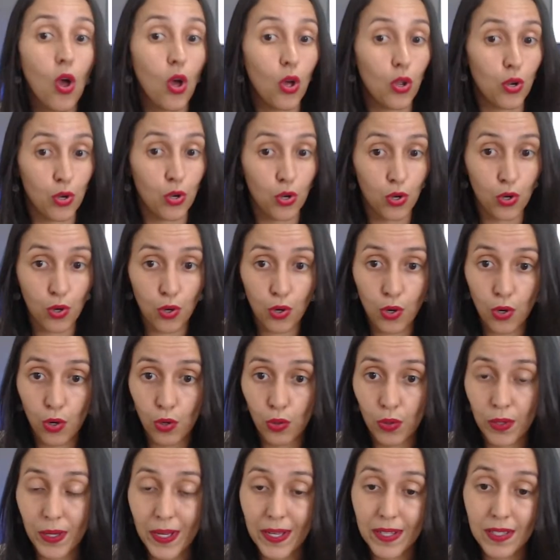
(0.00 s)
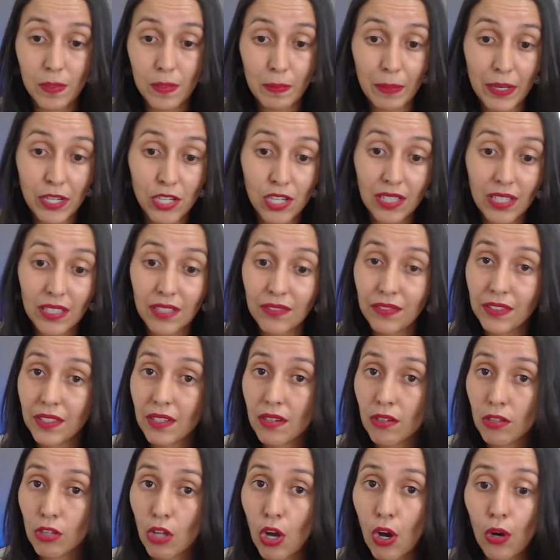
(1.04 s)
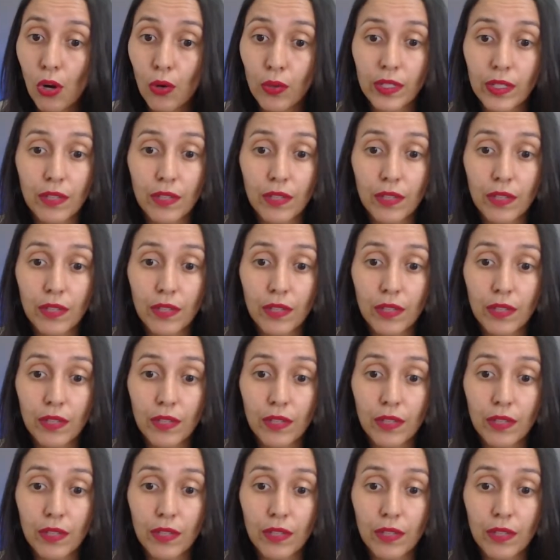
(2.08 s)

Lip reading: No, especially if they're long.